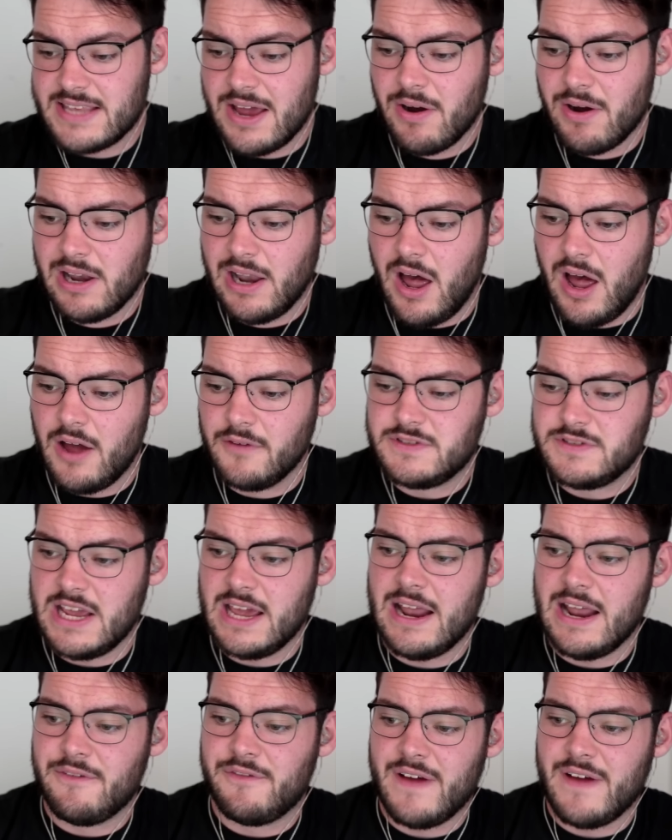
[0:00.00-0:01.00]
is there a lot of
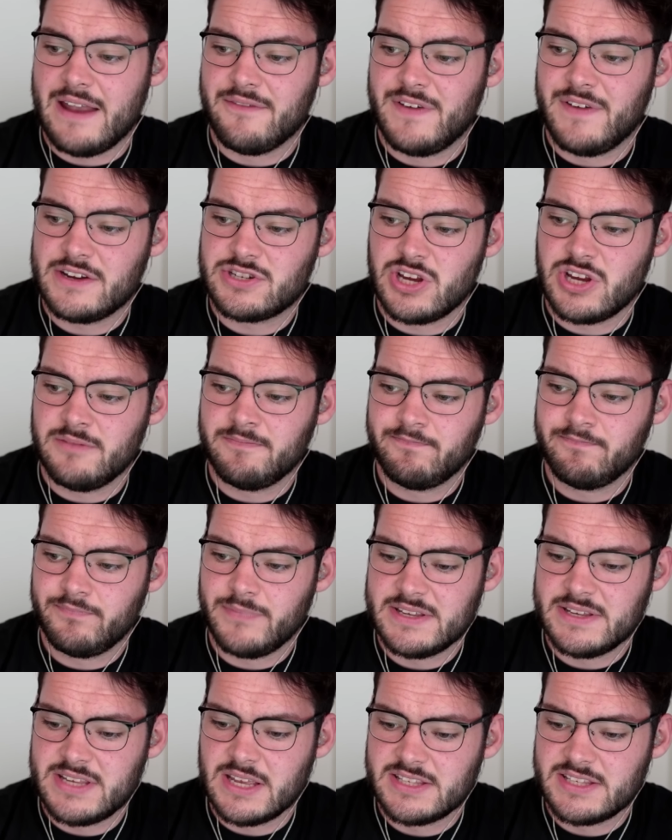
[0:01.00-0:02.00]
DNF fanfiction?
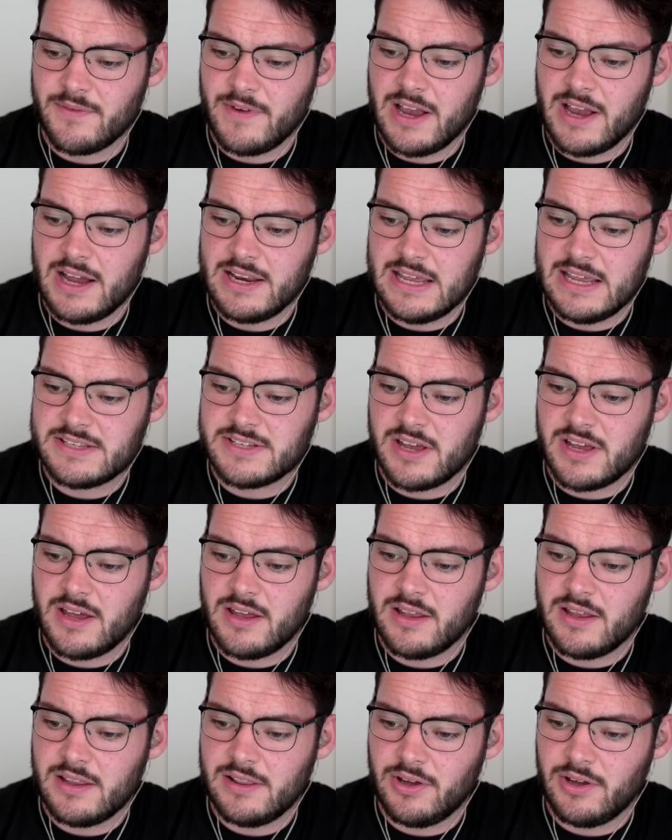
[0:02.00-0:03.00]
Is this something I need
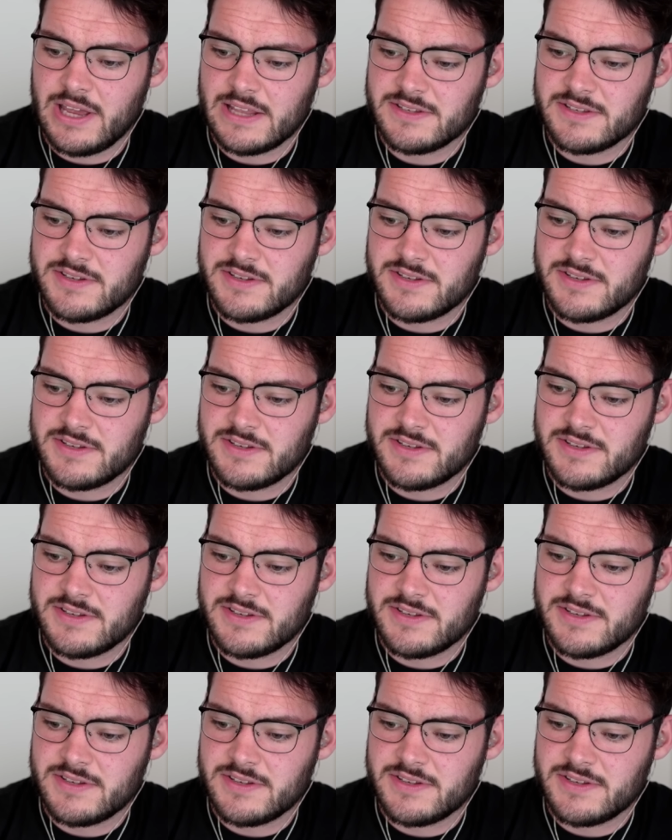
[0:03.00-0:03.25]
to look